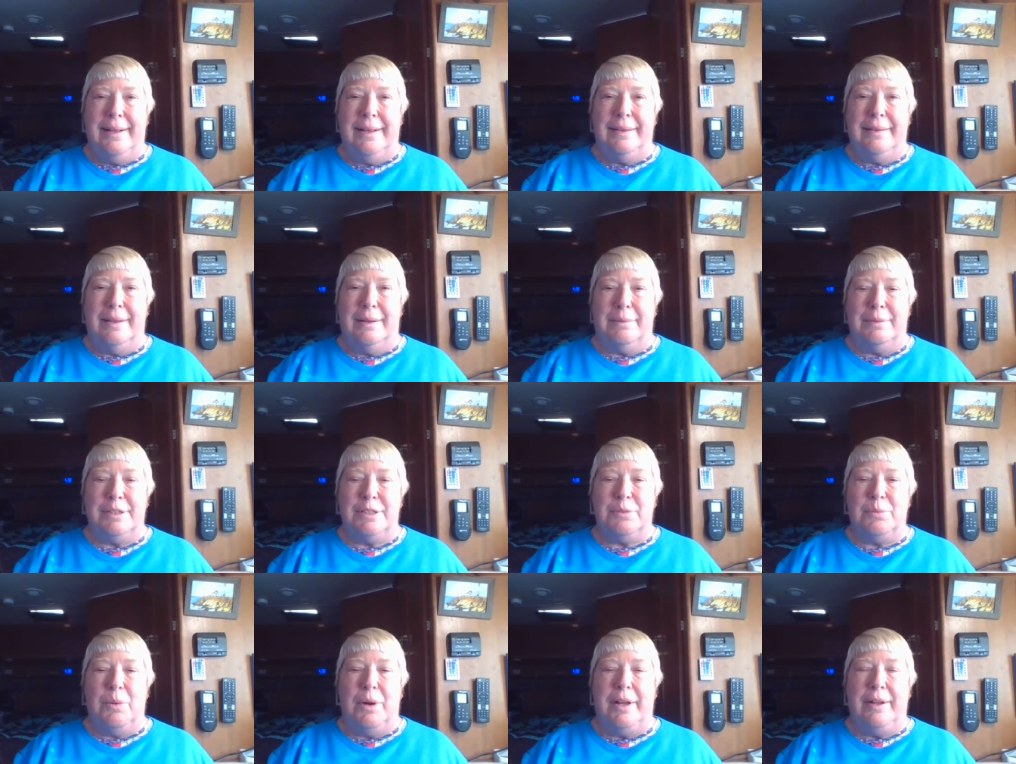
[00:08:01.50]
There
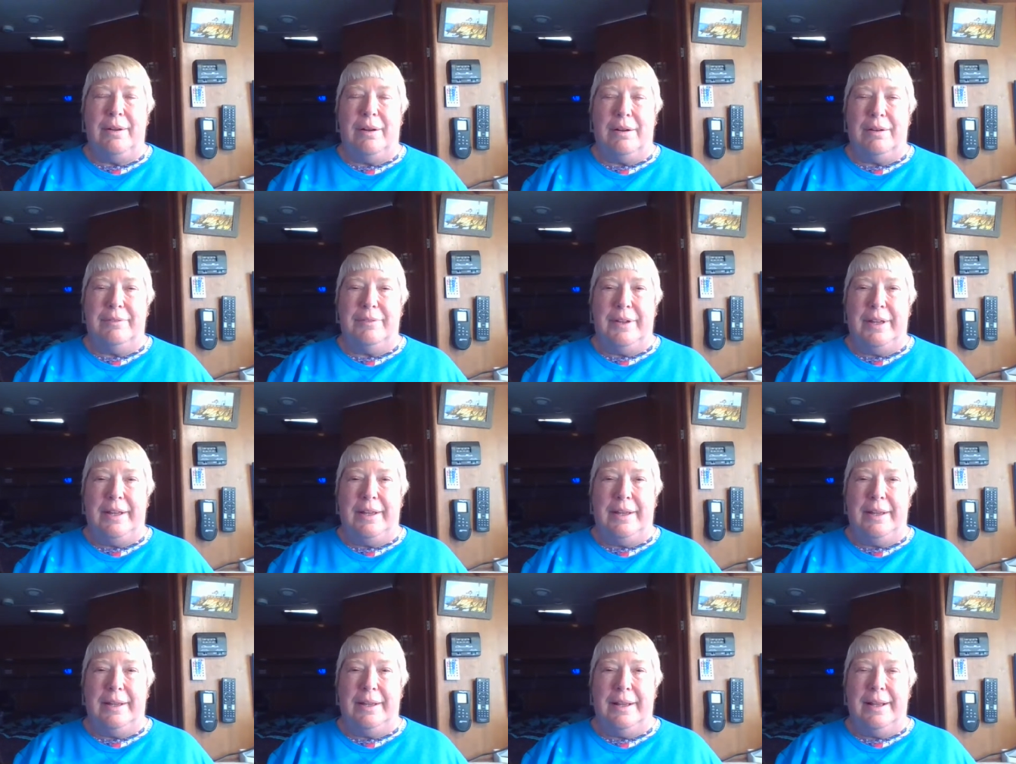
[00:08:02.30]
was one
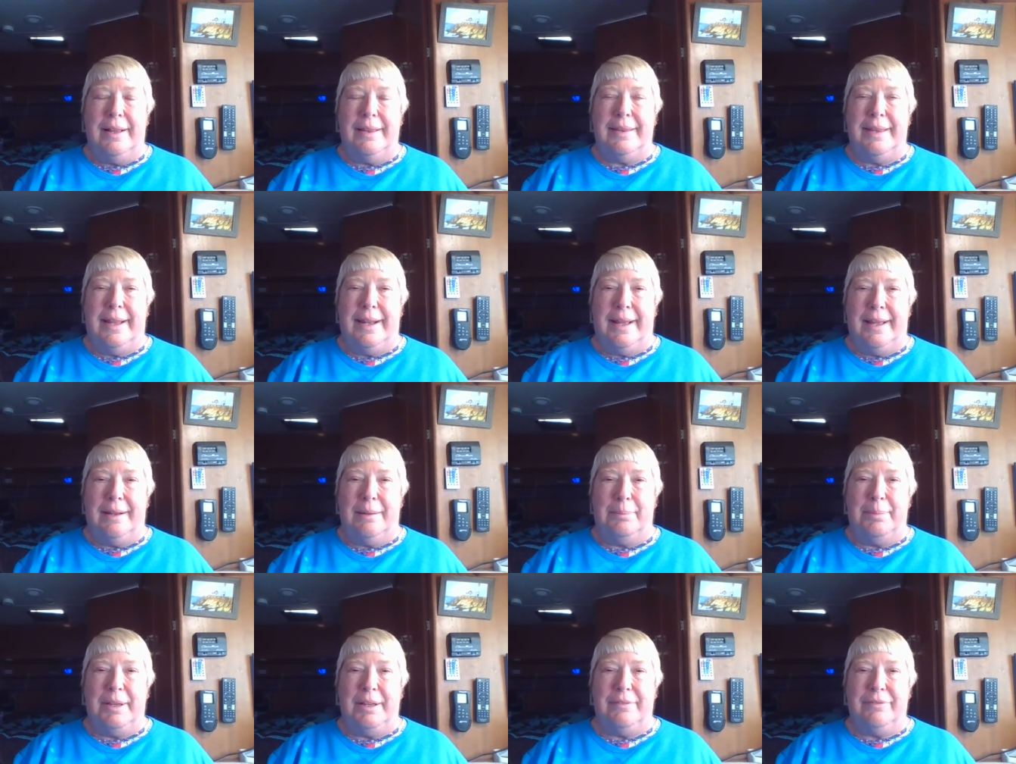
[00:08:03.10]
RV that had
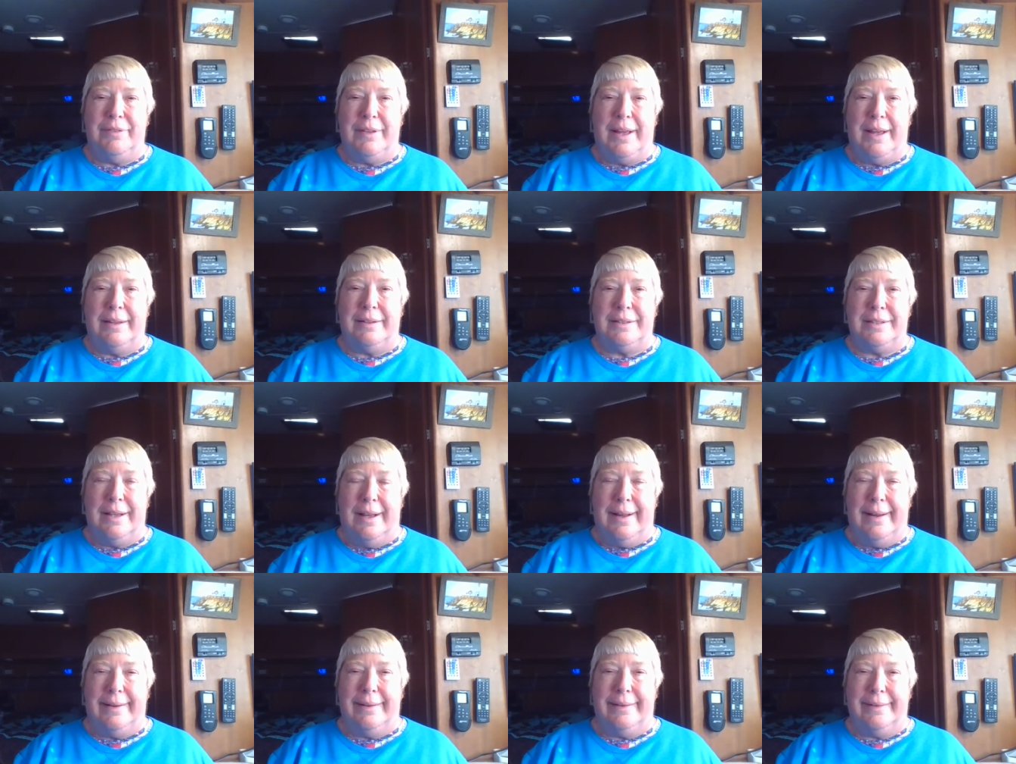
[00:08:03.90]
a big flat
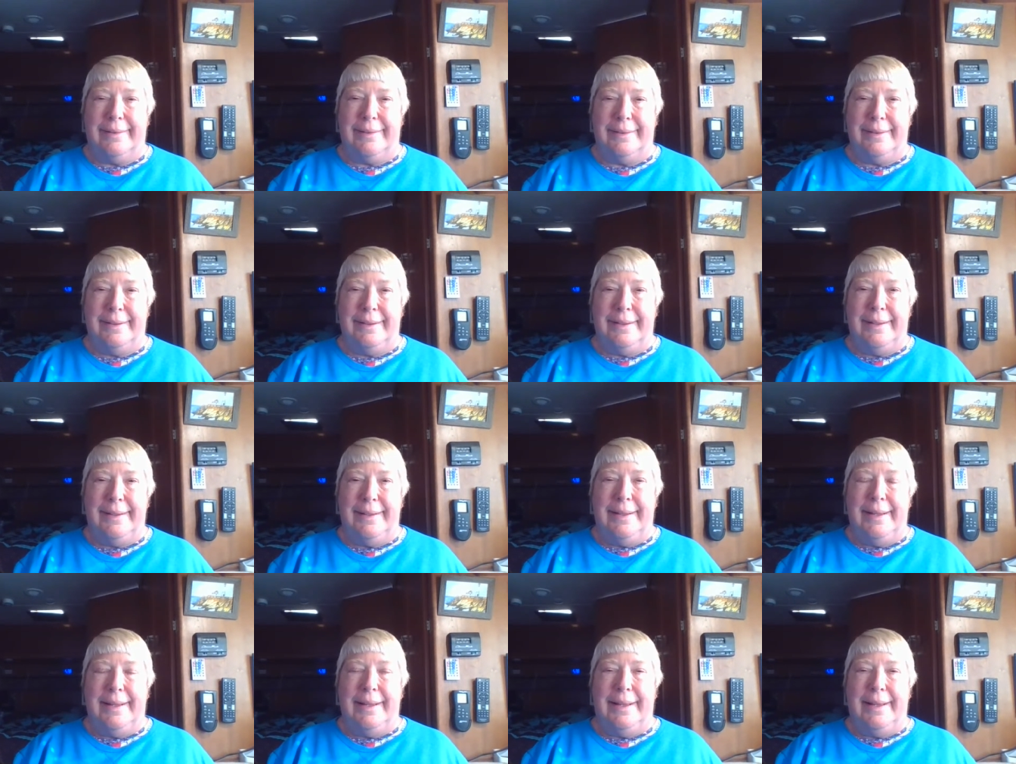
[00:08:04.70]
tire,
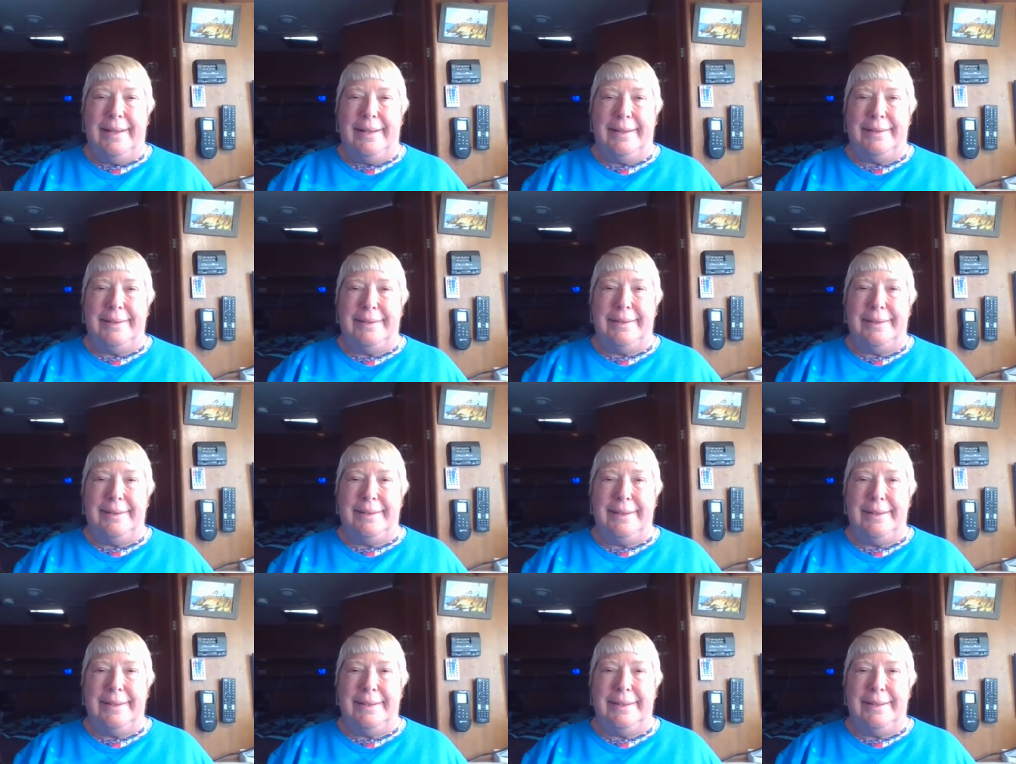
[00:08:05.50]
and
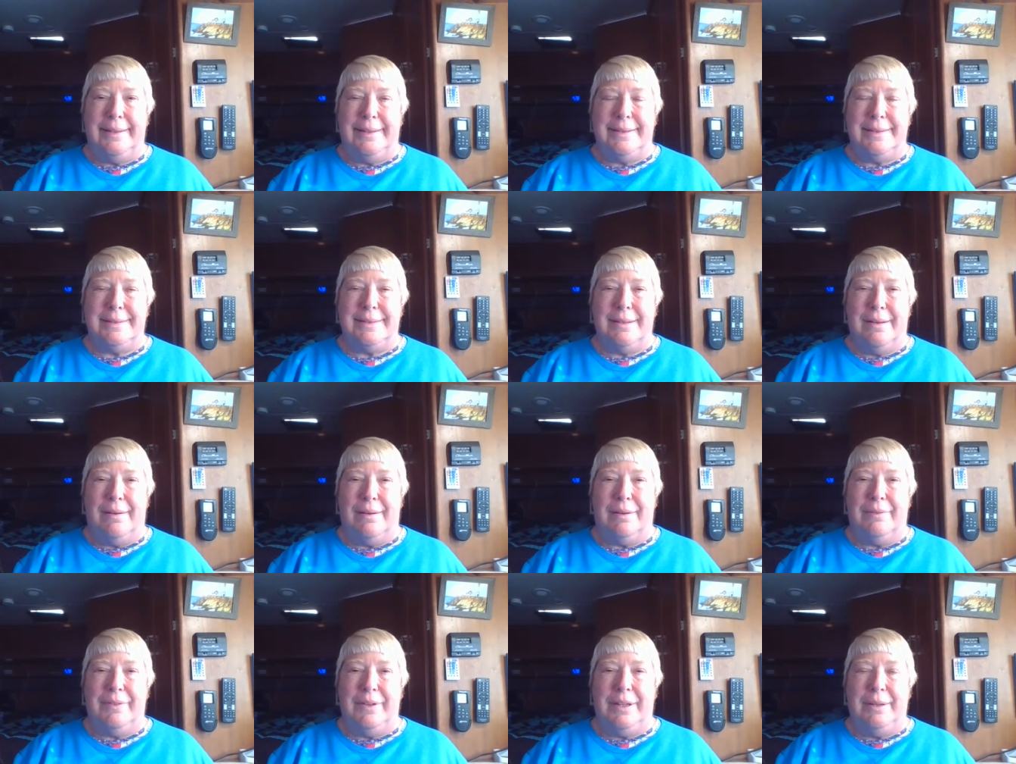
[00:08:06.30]
this
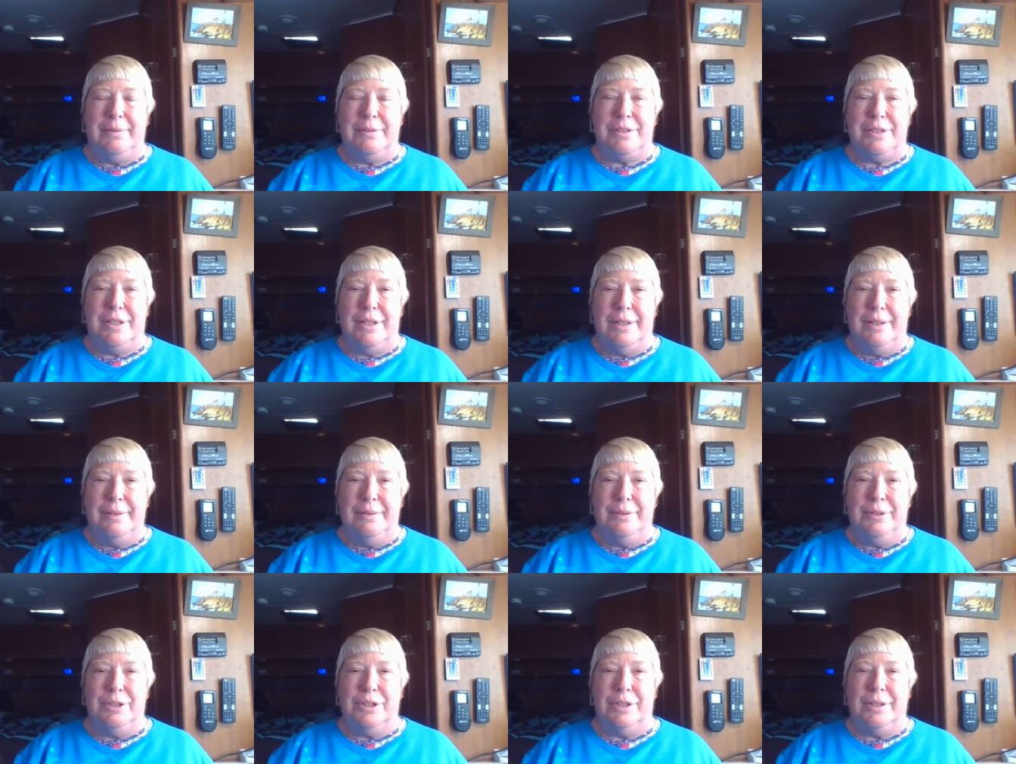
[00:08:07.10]
RV was
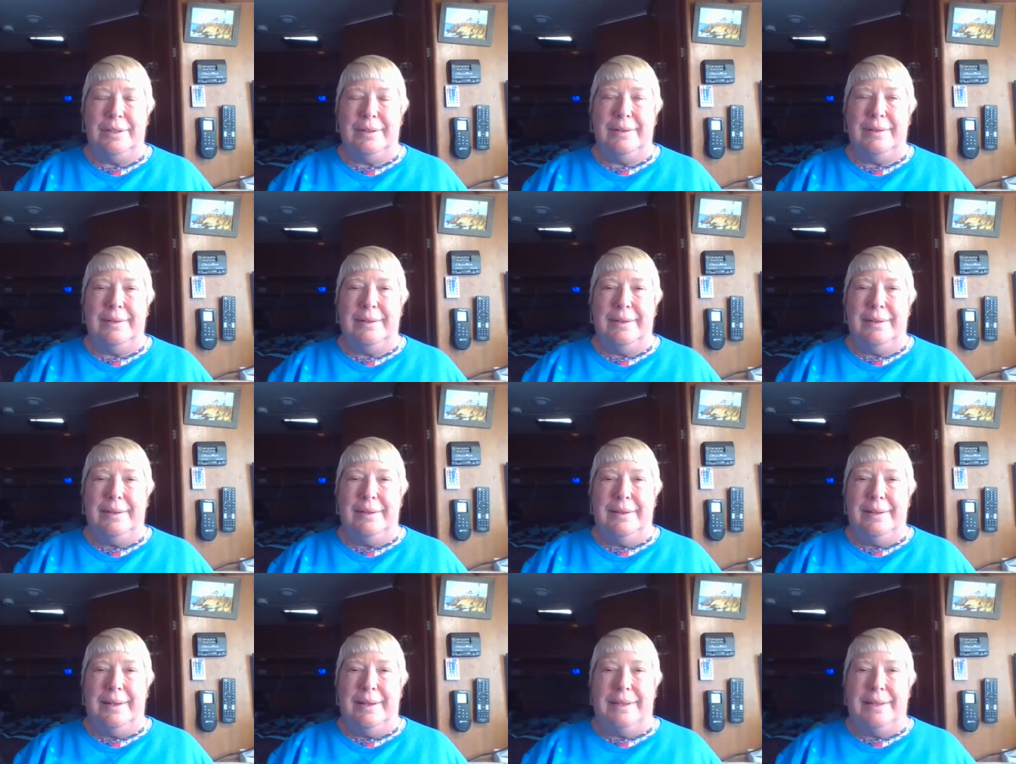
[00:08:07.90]
huge,
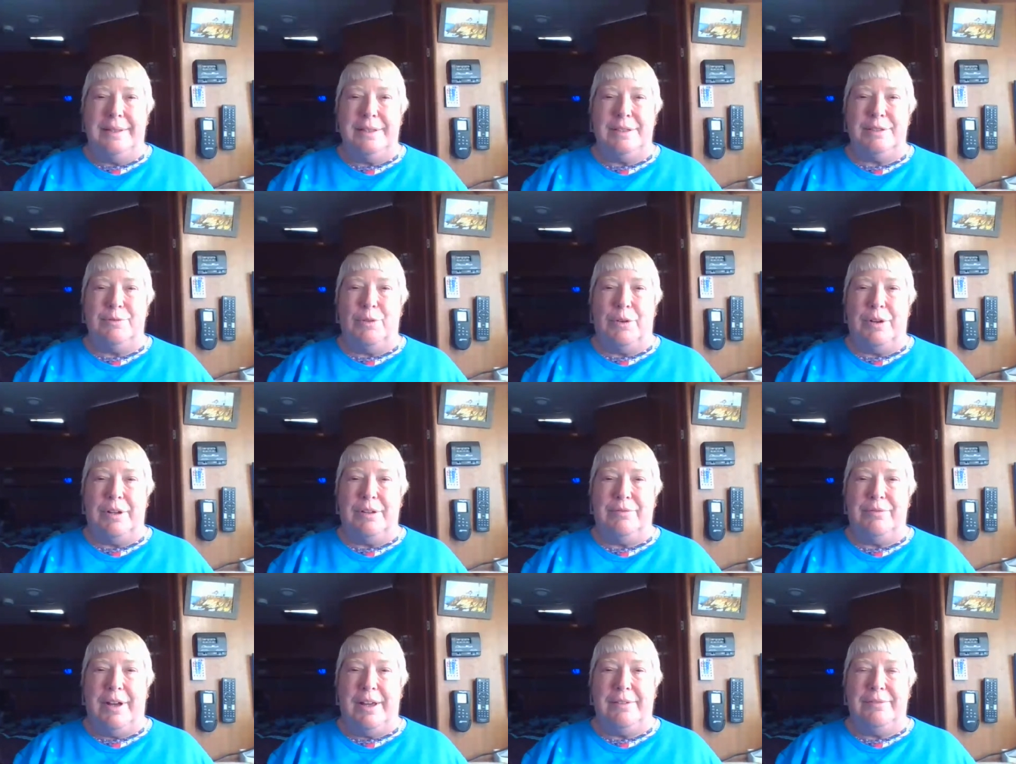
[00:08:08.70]
at least
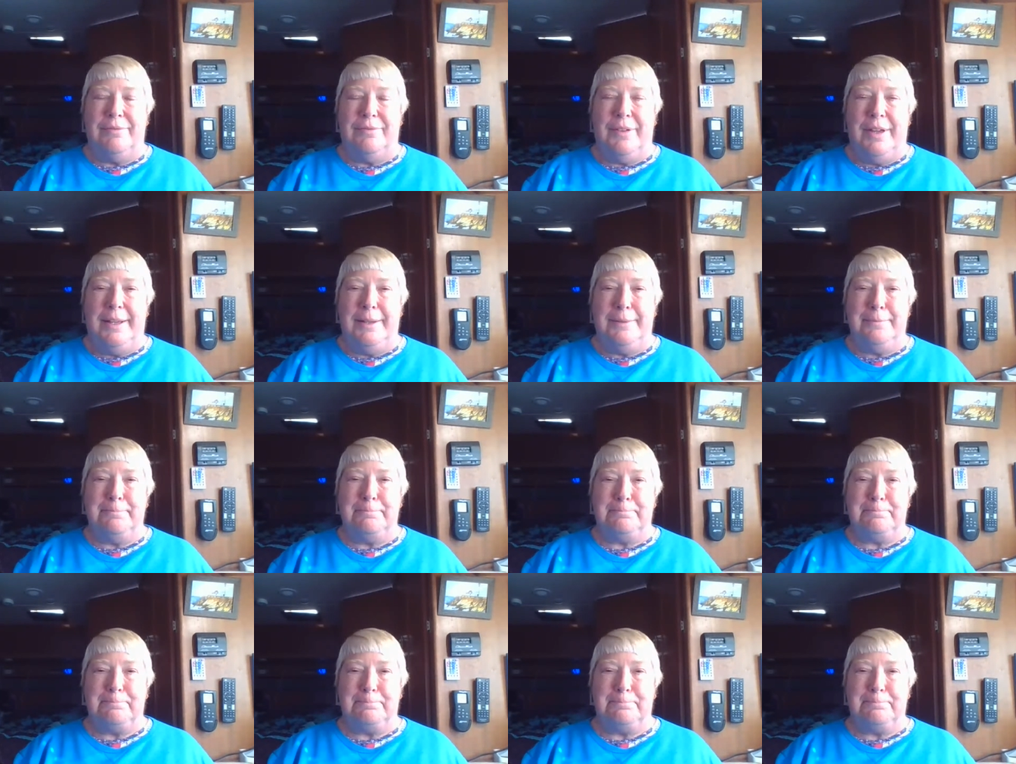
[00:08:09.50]
45 feet.